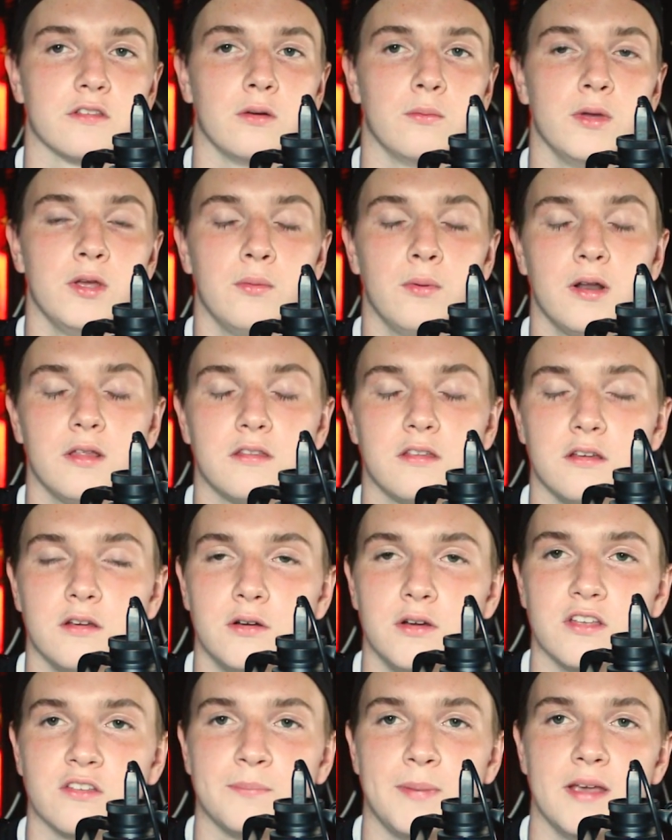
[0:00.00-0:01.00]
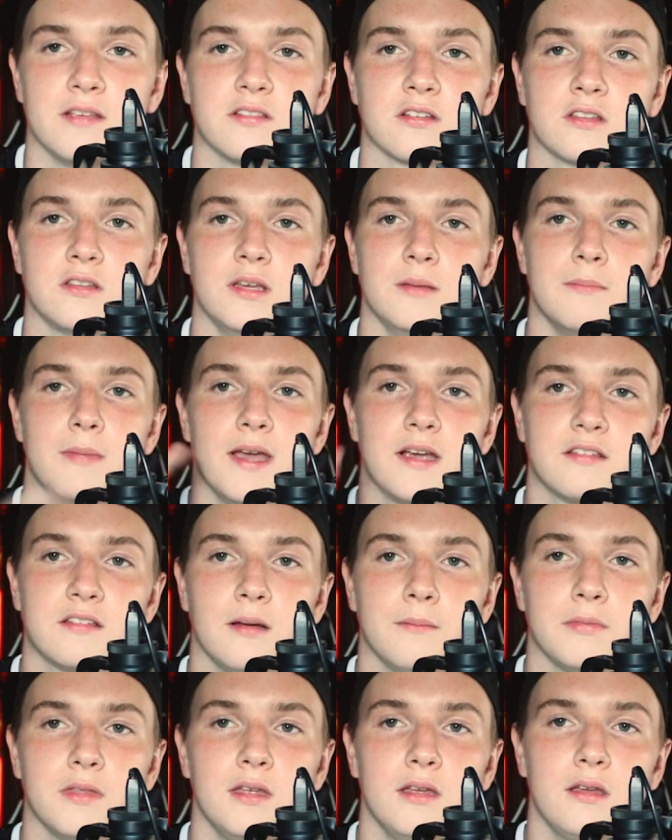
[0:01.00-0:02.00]
So what you want to do is basically make
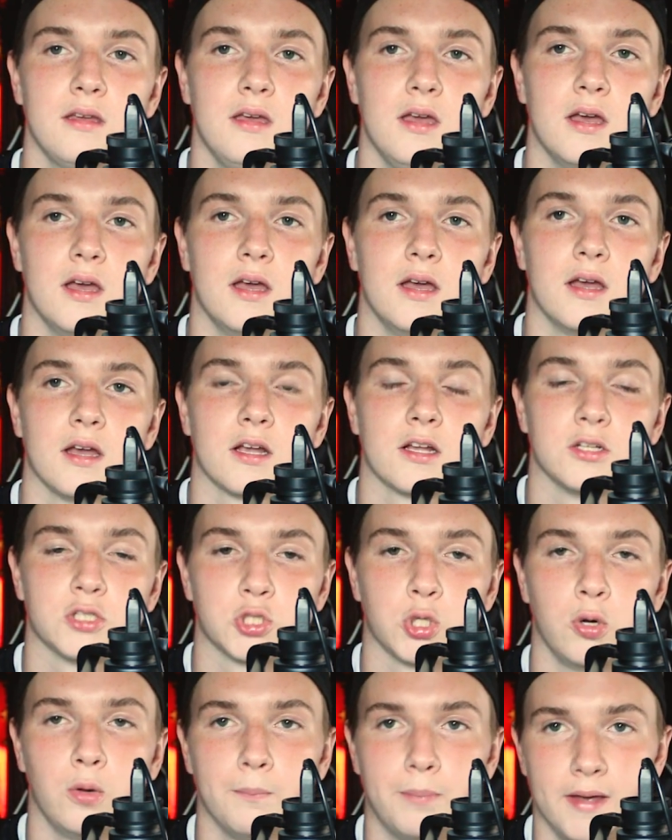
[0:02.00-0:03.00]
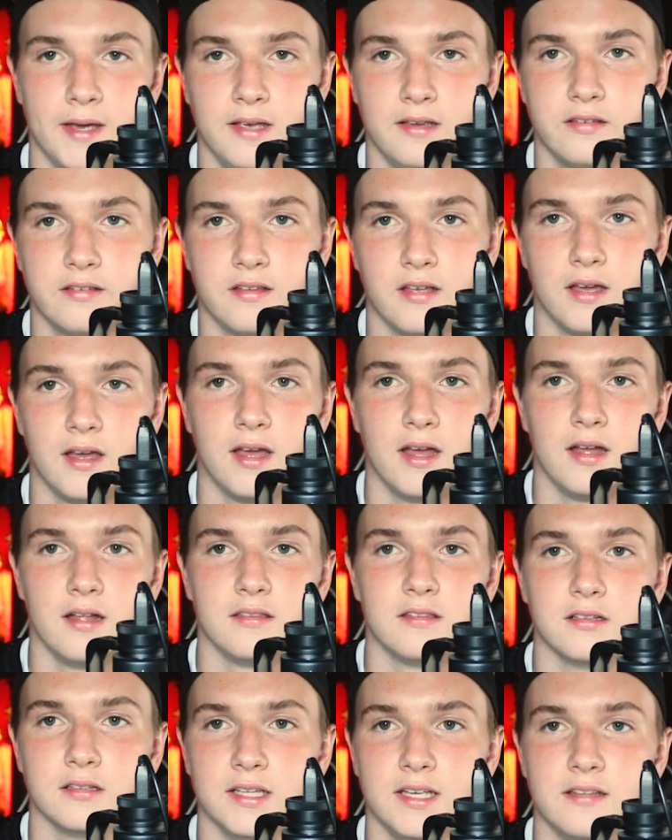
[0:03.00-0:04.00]
something, control and paste,
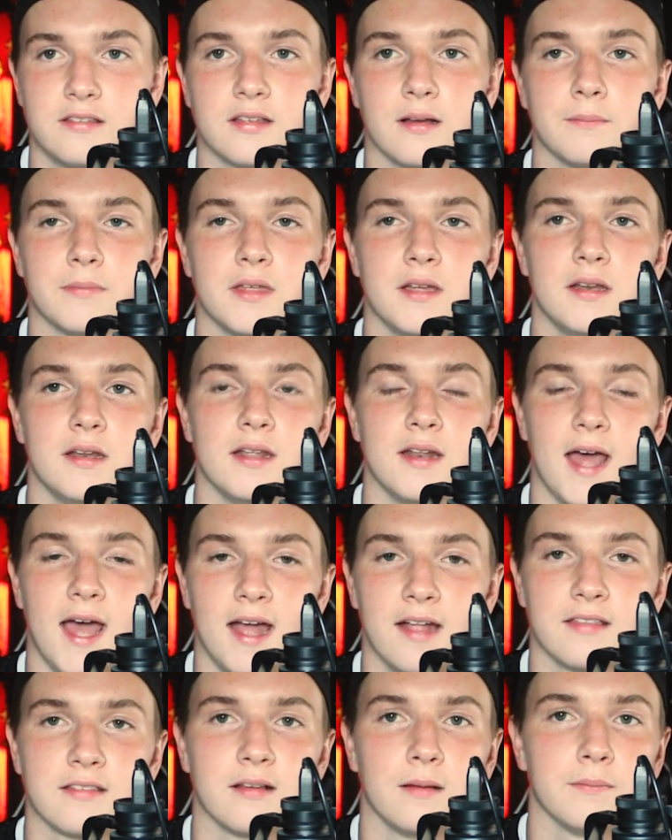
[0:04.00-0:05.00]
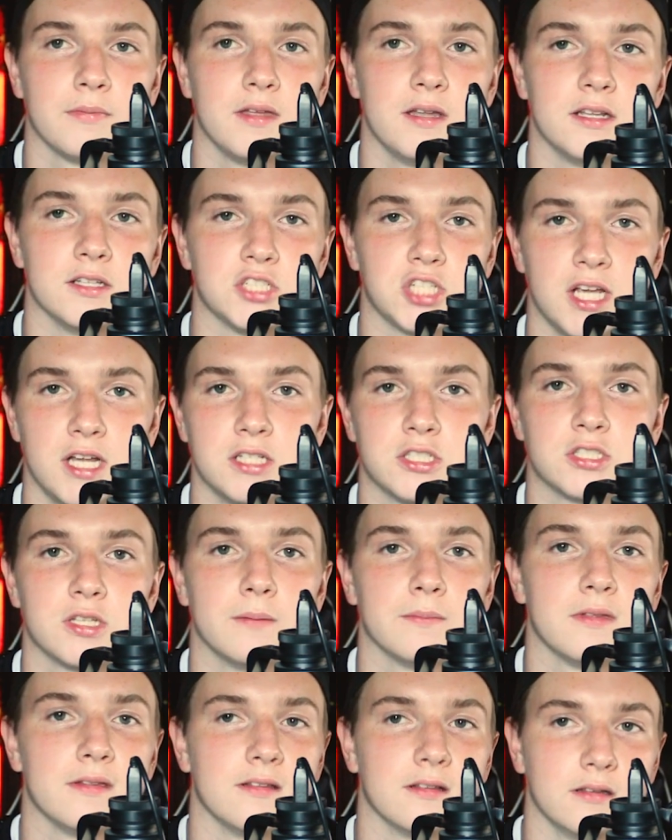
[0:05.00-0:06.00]
delete something and add something and change
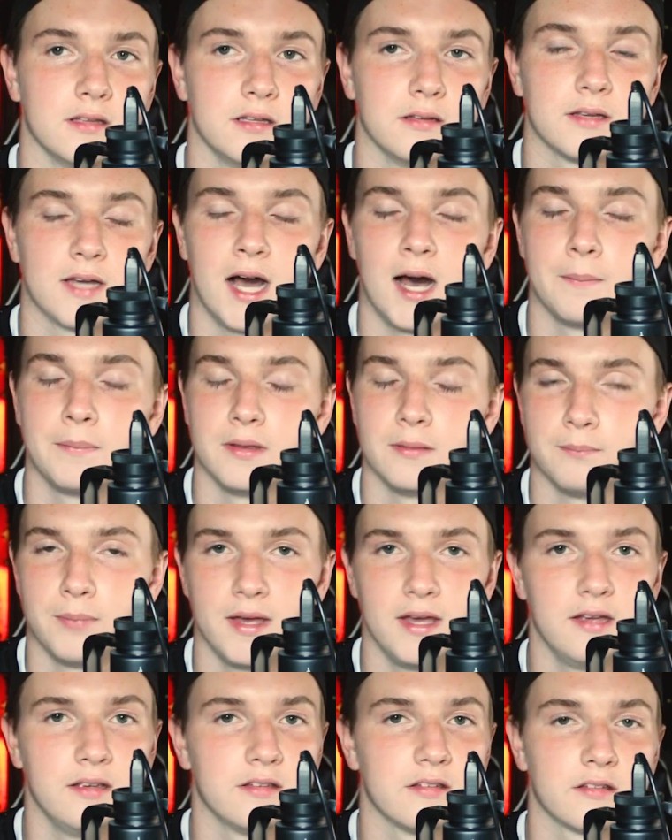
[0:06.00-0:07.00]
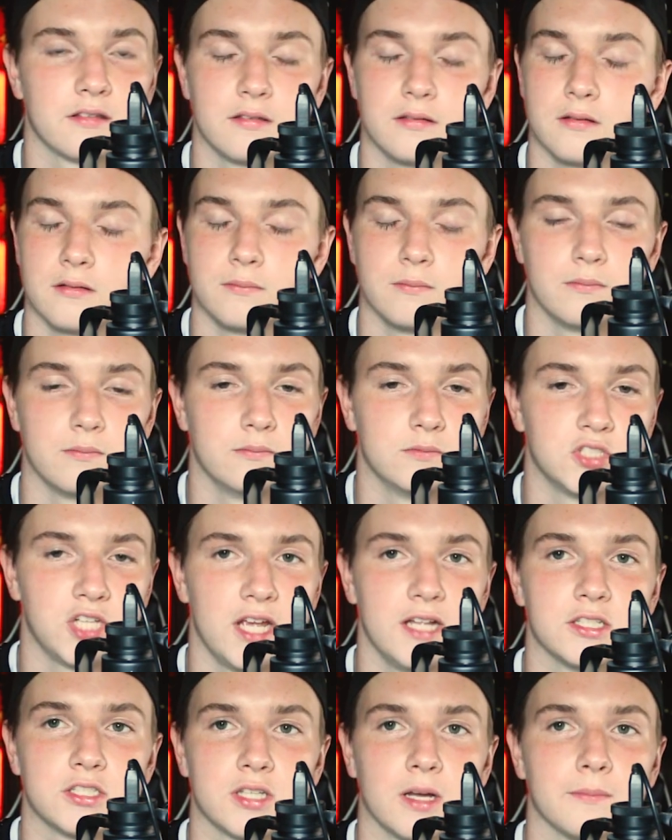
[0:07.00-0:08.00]
something, delete, copy and paste,
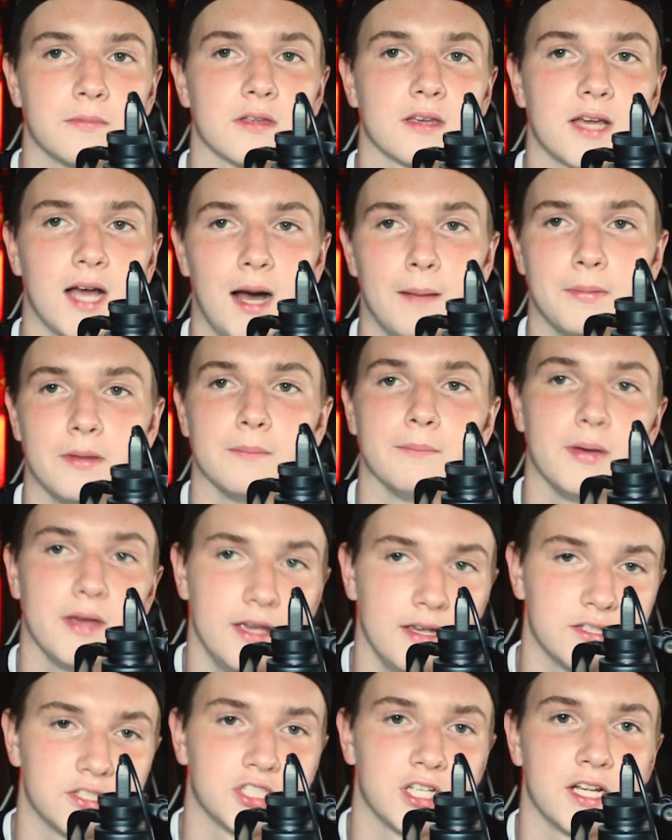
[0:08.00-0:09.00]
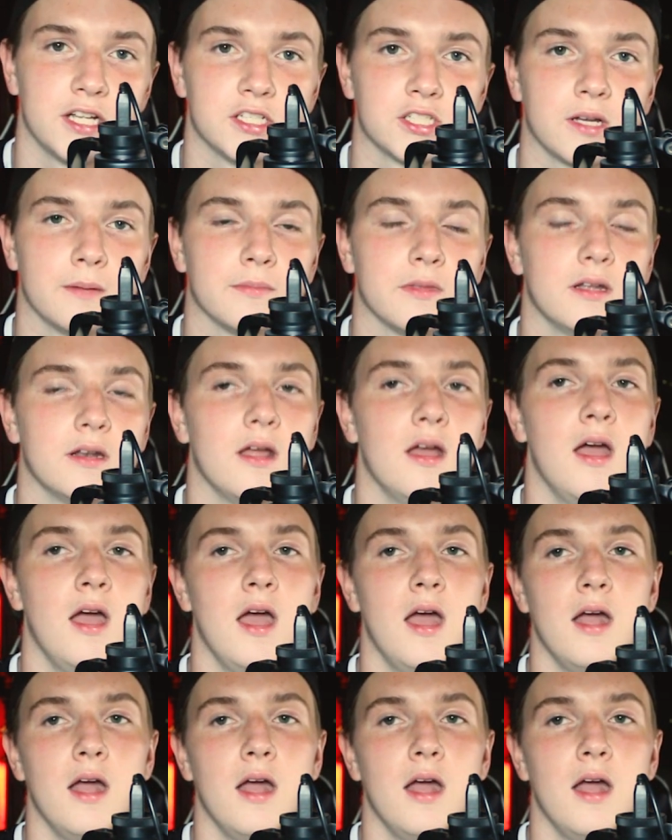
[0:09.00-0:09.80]
change something, copy and paste, change something.